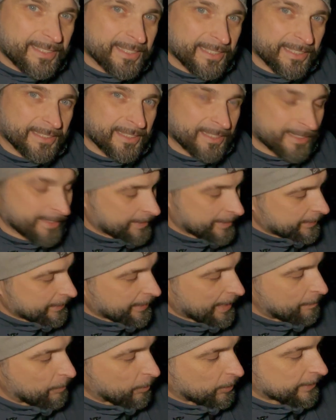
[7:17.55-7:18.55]
in this
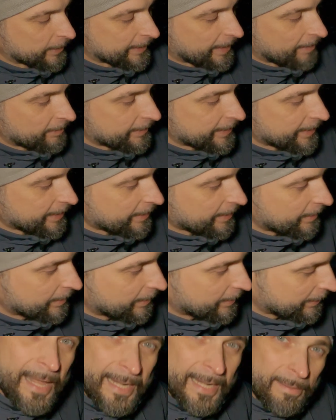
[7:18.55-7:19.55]
hammock stuff sack,
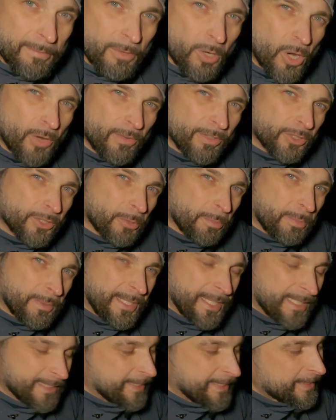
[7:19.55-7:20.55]
and I'm going to
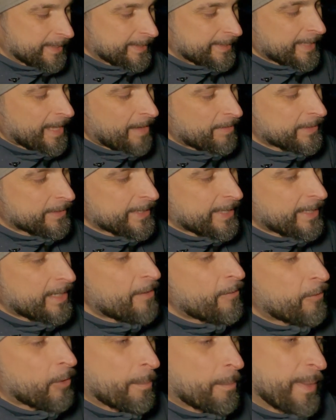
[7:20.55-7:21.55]
place this stuff sack
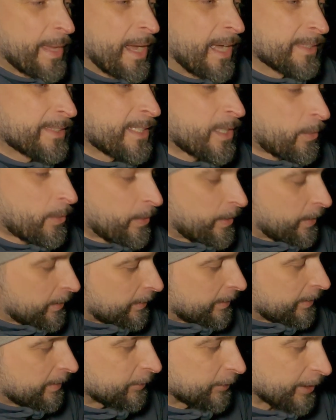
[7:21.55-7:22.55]
from the underquilt
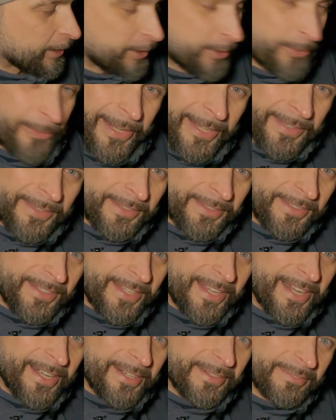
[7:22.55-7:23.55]
just right in
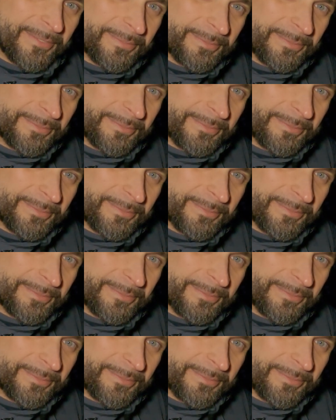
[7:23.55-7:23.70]
there.